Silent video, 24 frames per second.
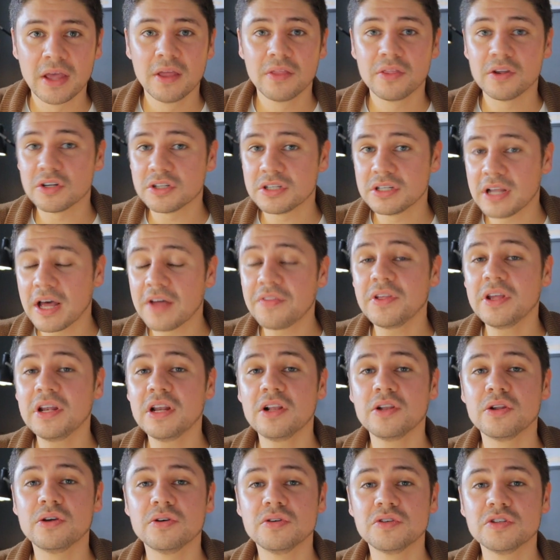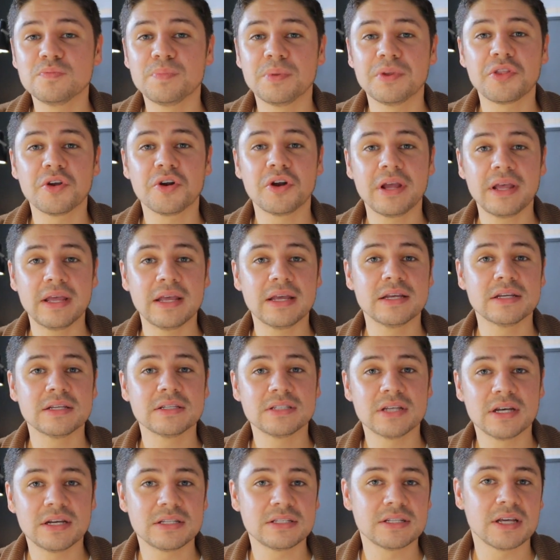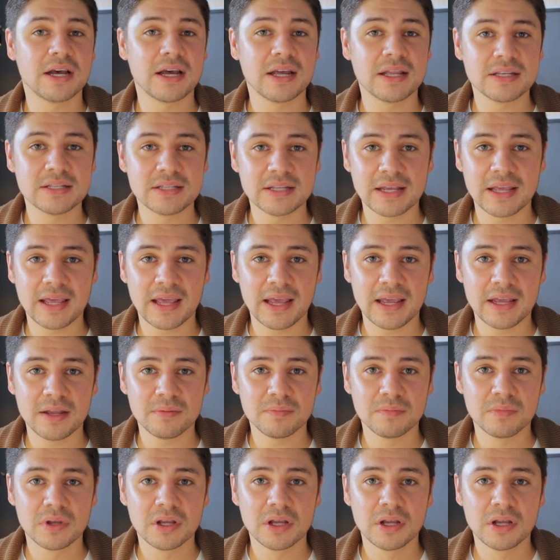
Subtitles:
There's nothing to lose, but there is a ton to gain.